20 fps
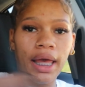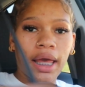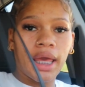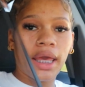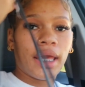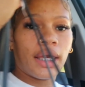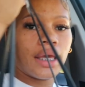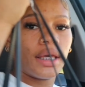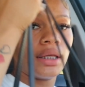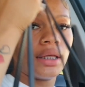
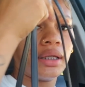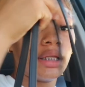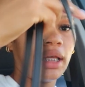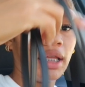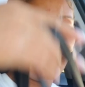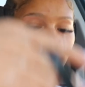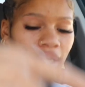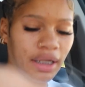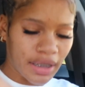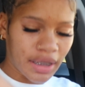and he
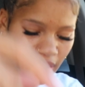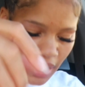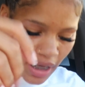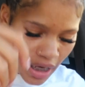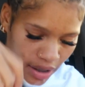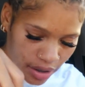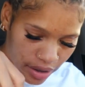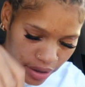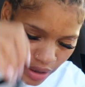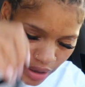needed his
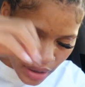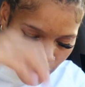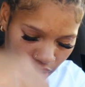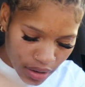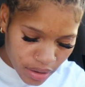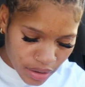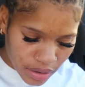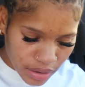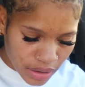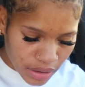haircut.
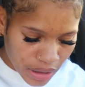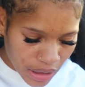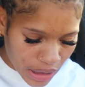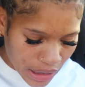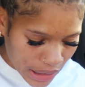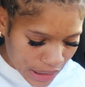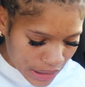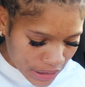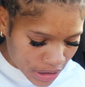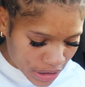
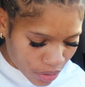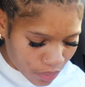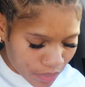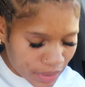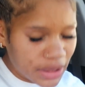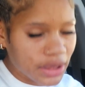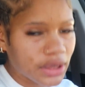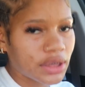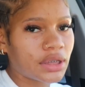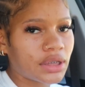So we
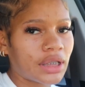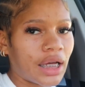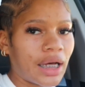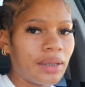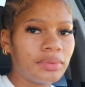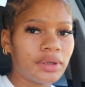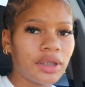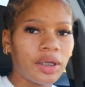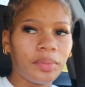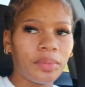just
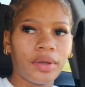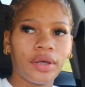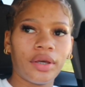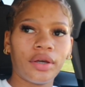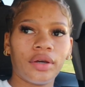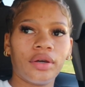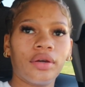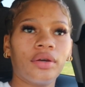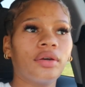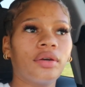stopped up
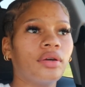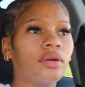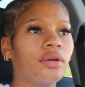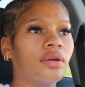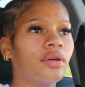here.